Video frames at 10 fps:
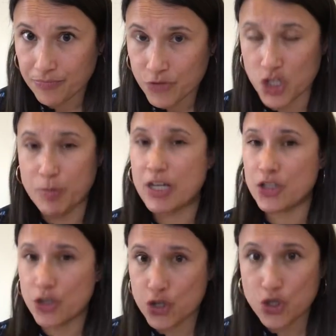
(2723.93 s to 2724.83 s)
Just because
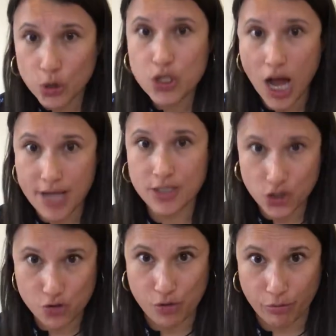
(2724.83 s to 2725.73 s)
they're sold to us
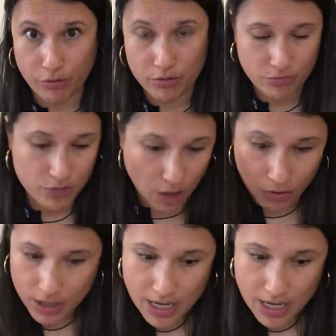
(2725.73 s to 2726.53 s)
as truth. So